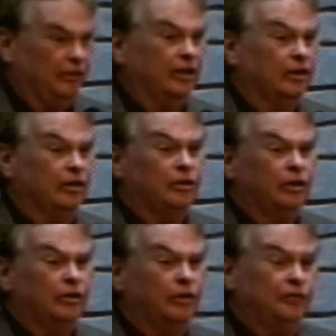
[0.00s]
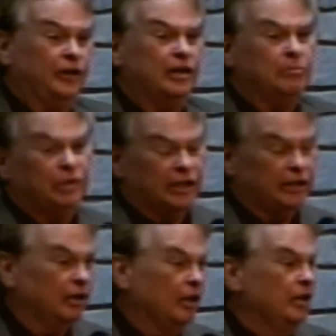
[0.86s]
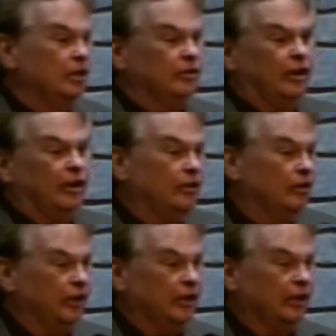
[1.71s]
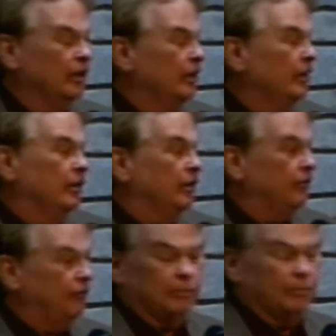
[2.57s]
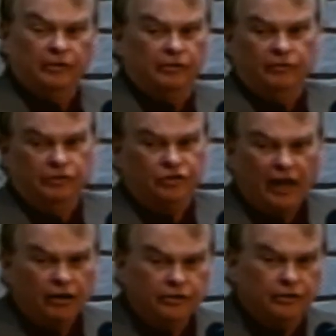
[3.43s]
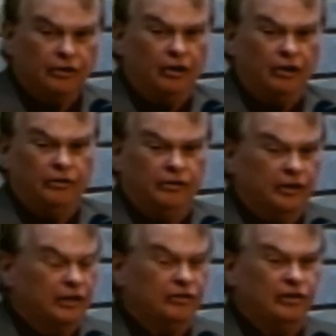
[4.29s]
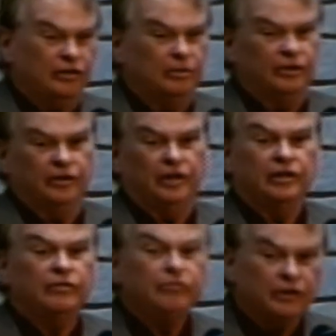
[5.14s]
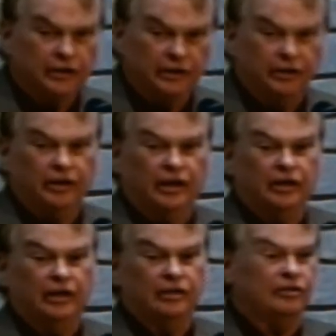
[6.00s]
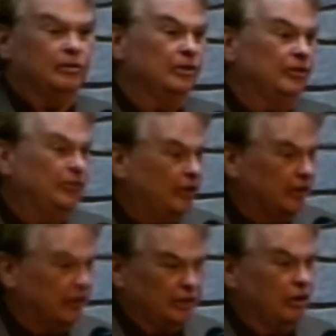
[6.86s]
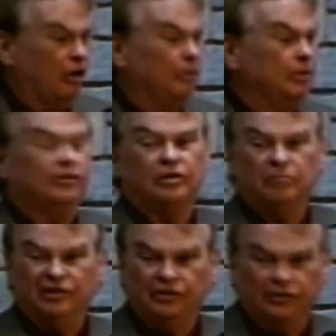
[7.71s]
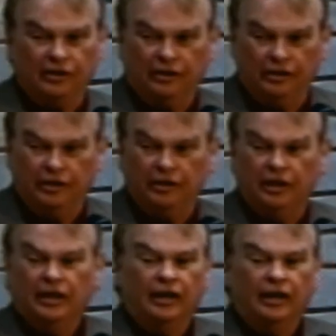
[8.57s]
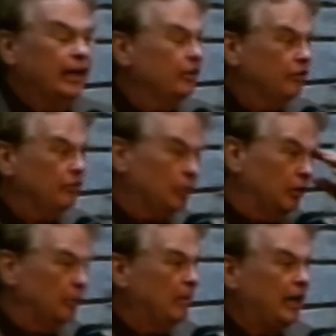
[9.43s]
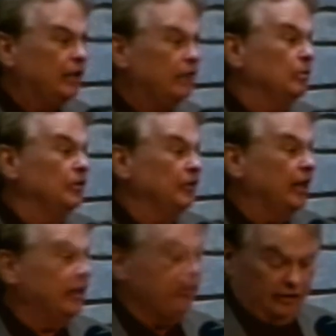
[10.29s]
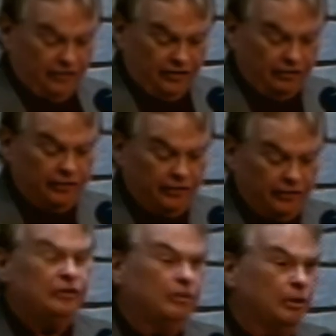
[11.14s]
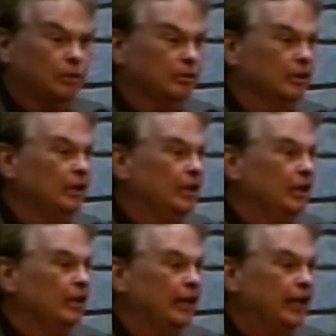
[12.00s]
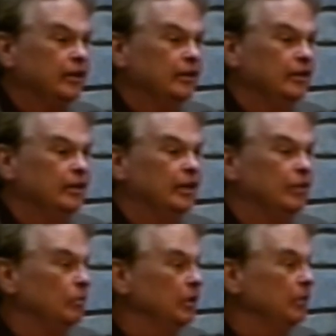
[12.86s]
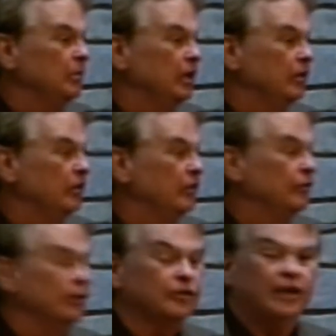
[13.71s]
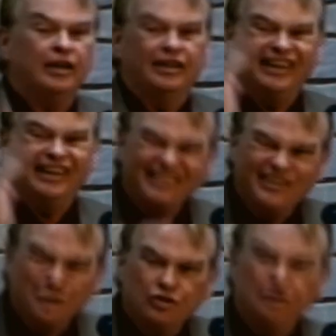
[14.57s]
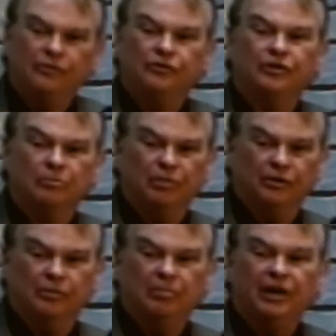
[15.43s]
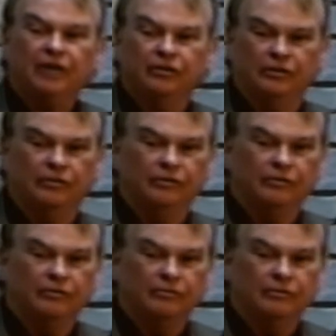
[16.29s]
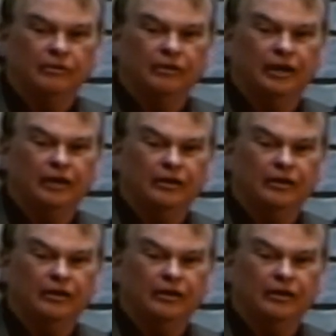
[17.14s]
And her family had taught her that from childhood that she was an invalid and that she was sick and always going to be sickly. And that's where her mind was at until this quote landed and really made a difference. That's the shift in perspective, right?